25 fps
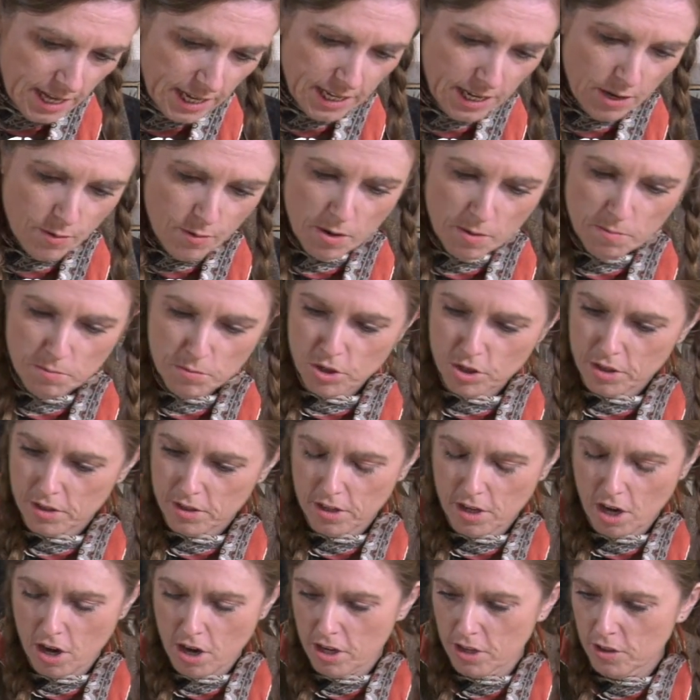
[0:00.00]
Now I'm
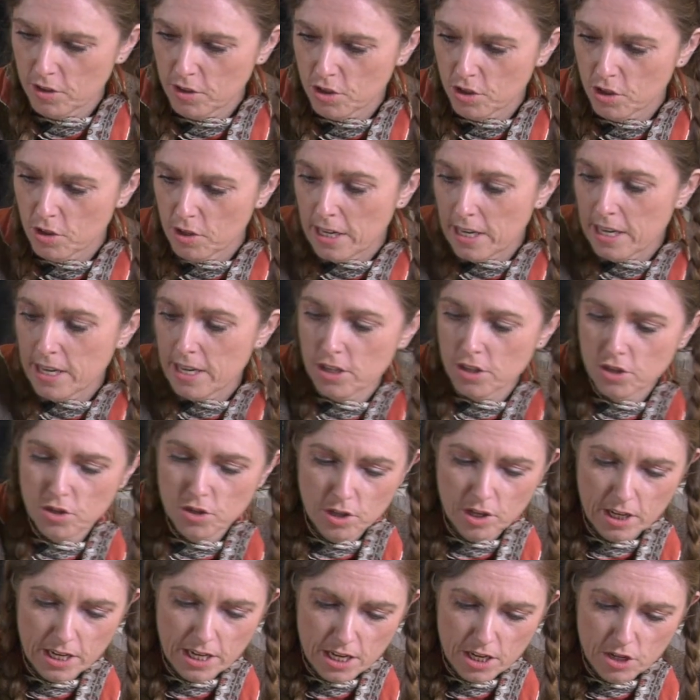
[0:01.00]
just going to
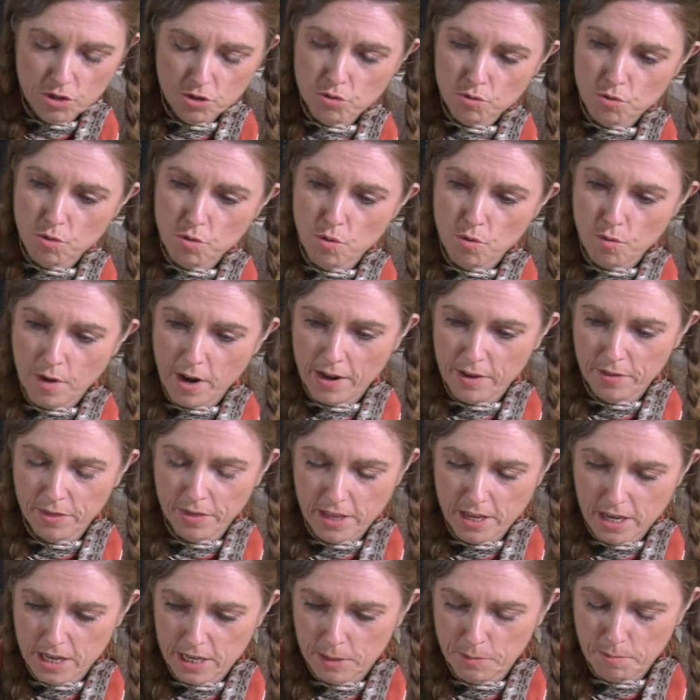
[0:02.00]
literally draw
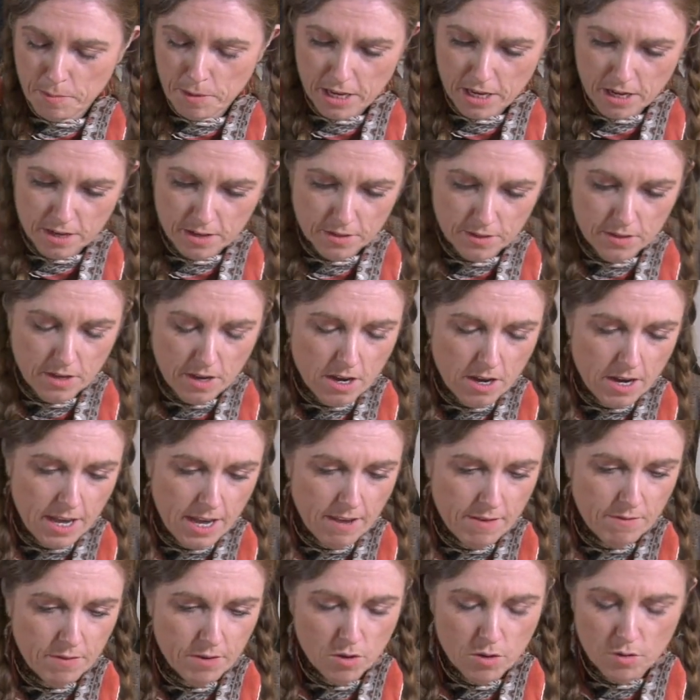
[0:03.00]
around this because I
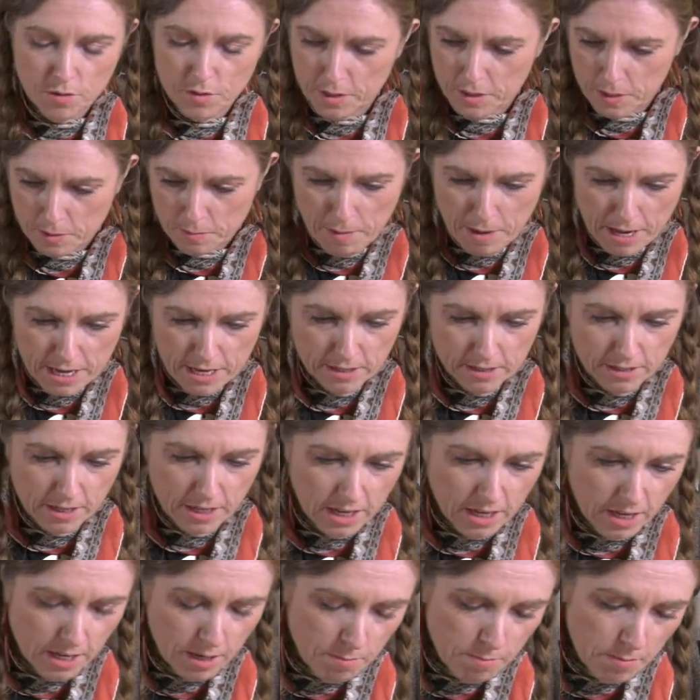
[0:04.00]
haven't got the space
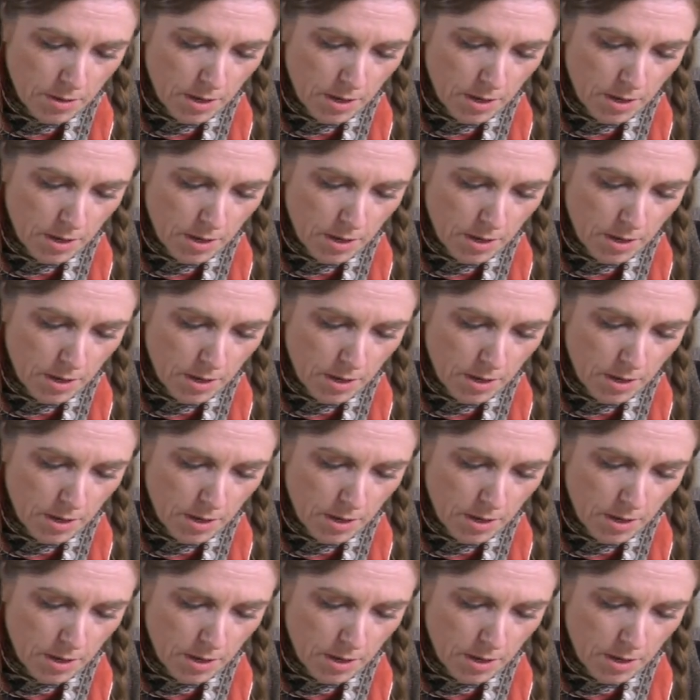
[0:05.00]
here,